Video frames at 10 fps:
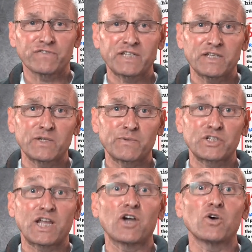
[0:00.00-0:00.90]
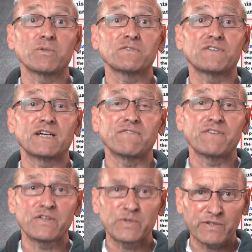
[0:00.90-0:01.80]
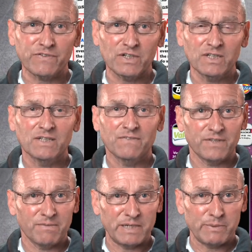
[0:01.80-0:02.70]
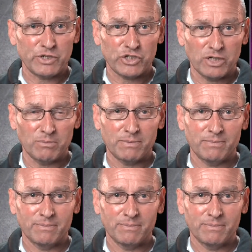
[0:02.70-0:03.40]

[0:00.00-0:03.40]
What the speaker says: videos which I hope you'll find very useful for the busy workshop.